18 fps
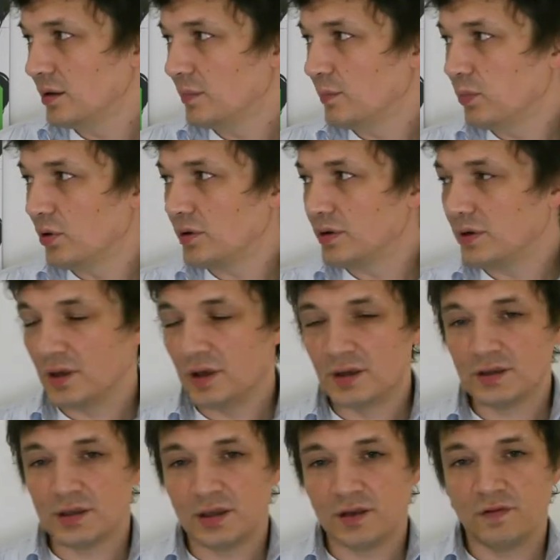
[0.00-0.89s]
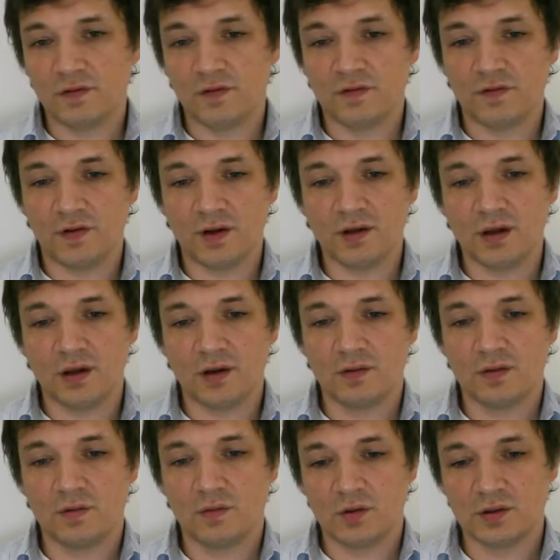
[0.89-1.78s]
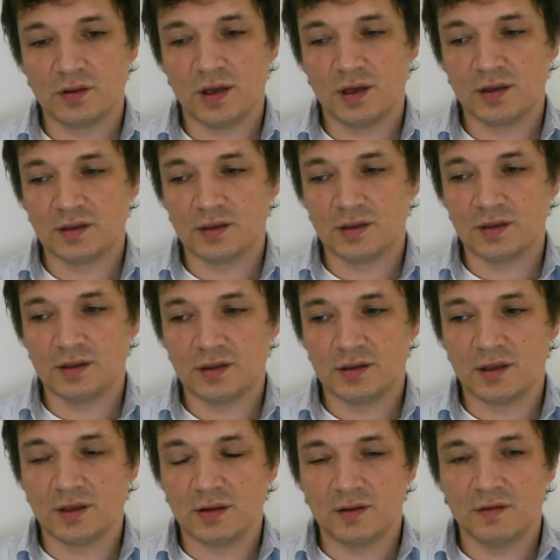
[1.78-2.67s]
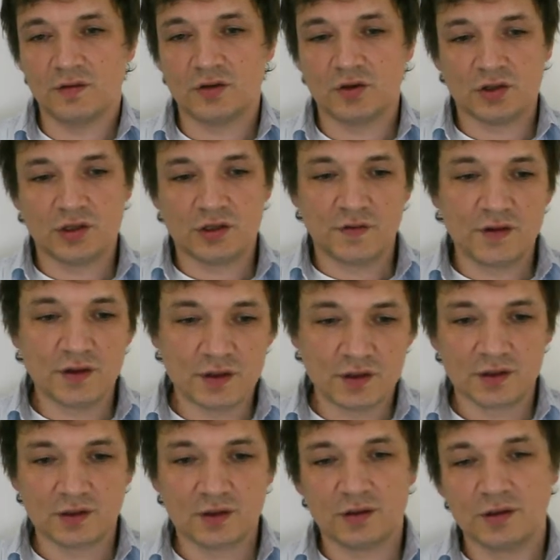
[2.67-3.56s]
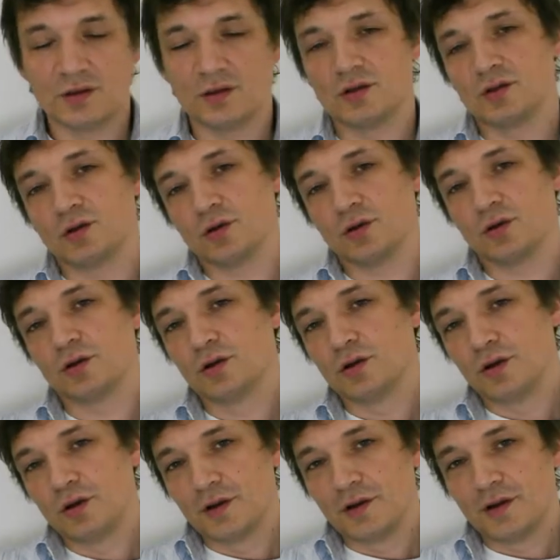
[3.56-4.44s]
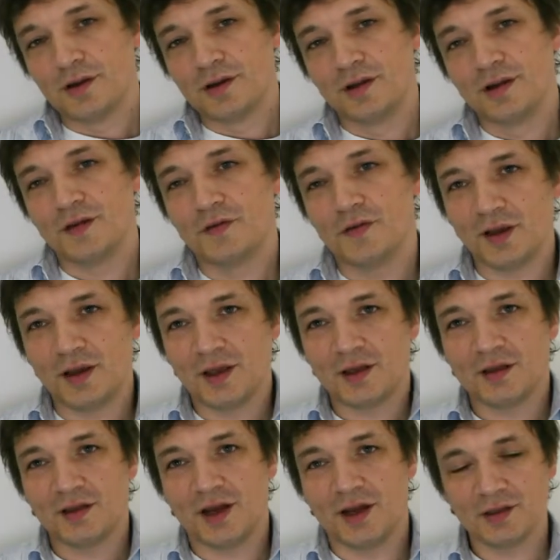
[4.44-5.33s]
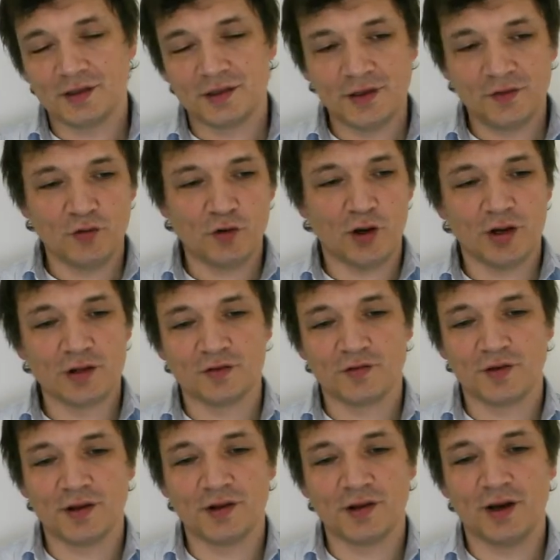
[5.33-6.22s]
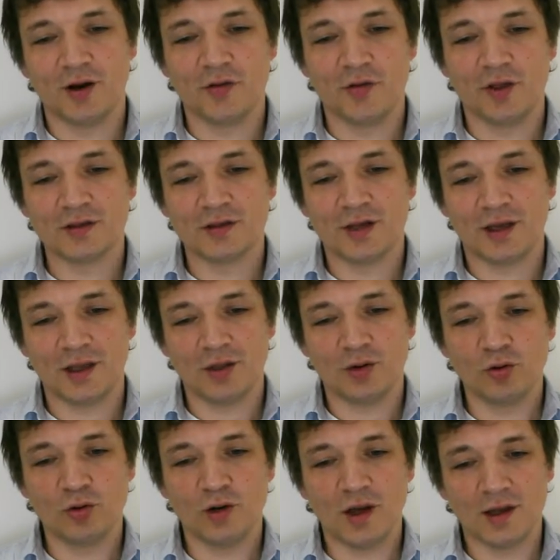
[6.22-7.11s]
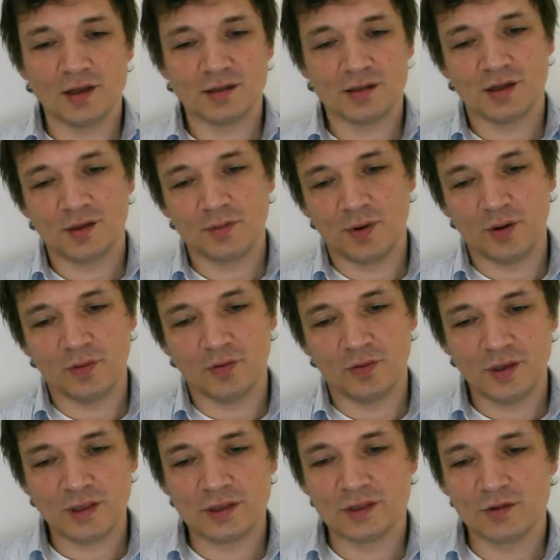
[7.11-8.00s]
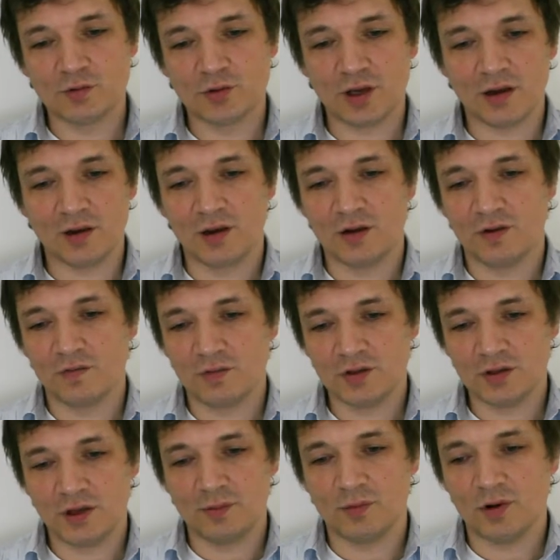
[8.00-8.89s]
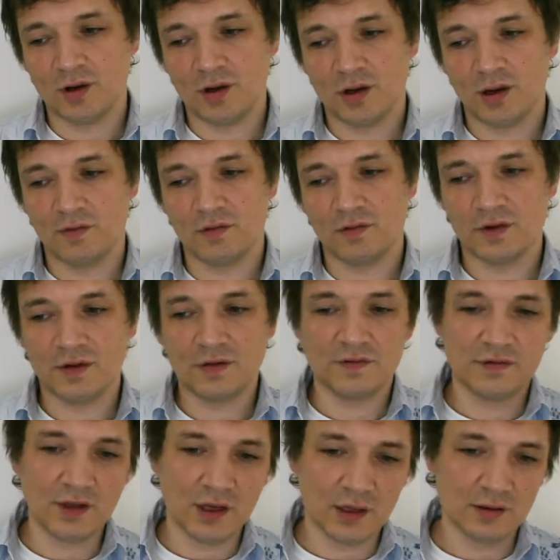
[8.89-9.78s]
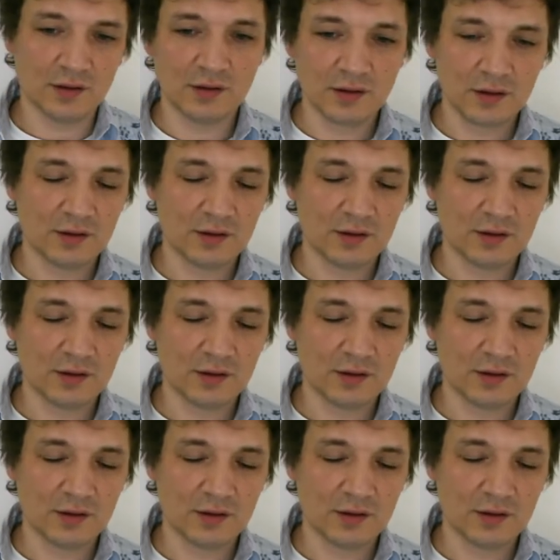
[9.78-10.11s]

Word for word: point here is that if you find out what the answer is, then research is finished. So if I can give you an answer right now, that I can only answer about things which I have already done.